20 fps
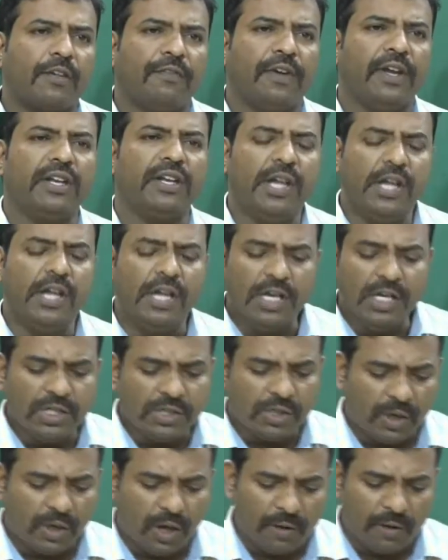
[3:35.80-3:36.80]
Fine.
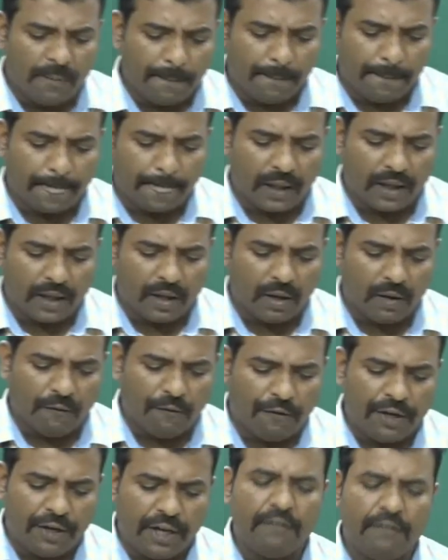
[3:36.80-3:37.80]
So now,
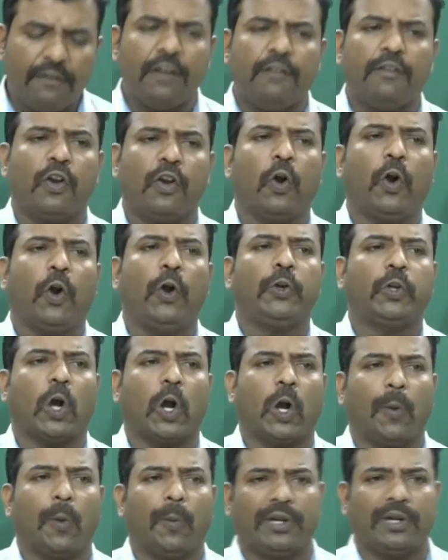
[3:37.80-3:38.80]
whenever we are going to
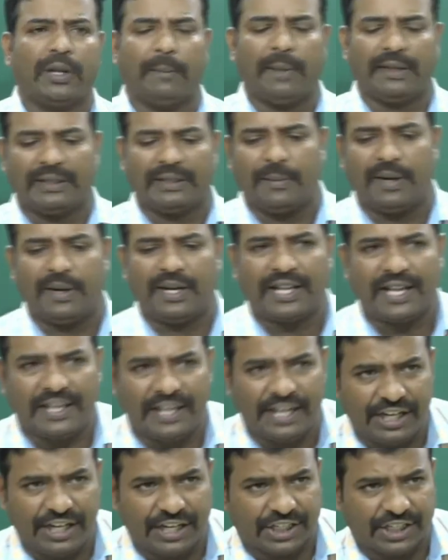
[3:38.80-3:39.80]
talk about a
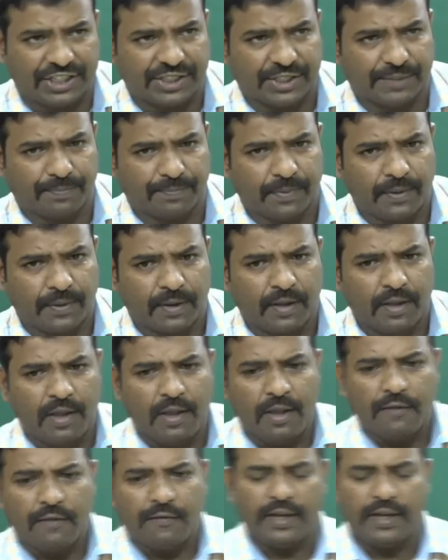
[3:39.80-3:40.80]
mathematical induction,
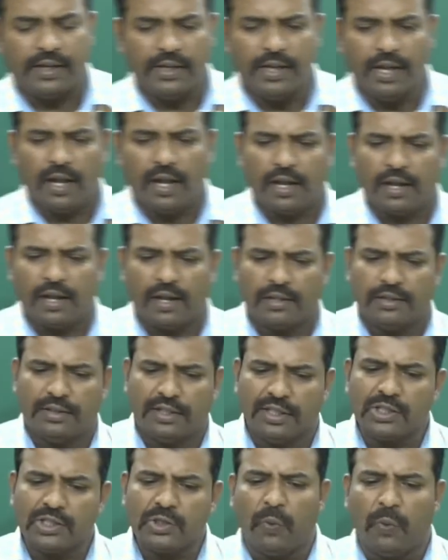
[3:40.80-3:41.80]
fine,
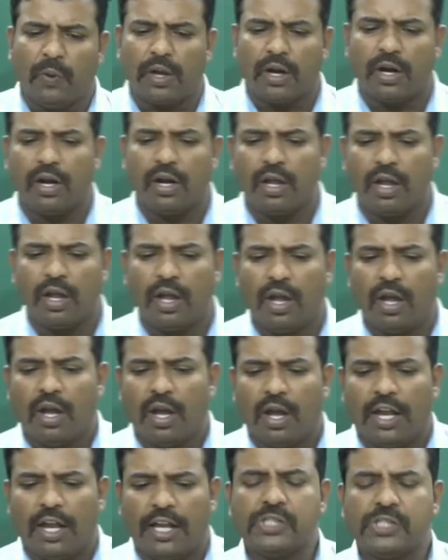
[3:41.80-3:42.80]
this word
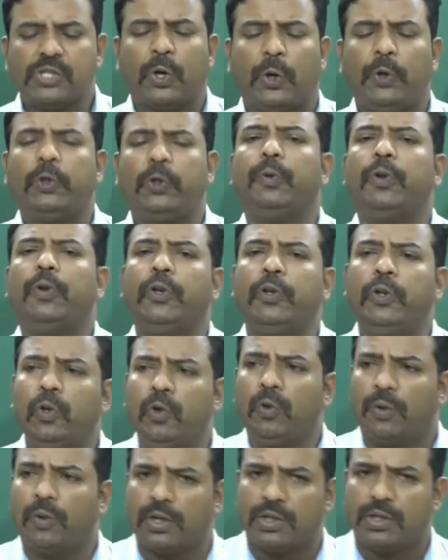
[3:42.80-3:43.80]
is going to be
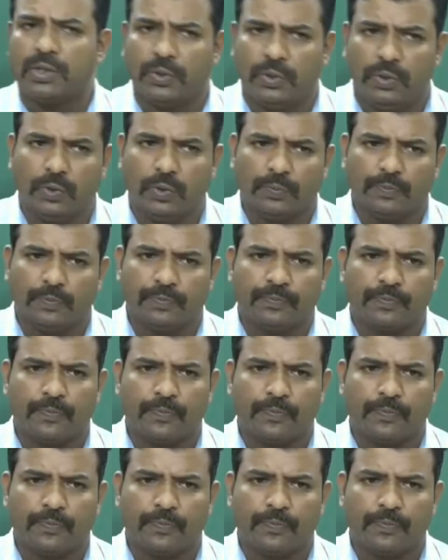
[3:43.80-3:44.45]
new word to you.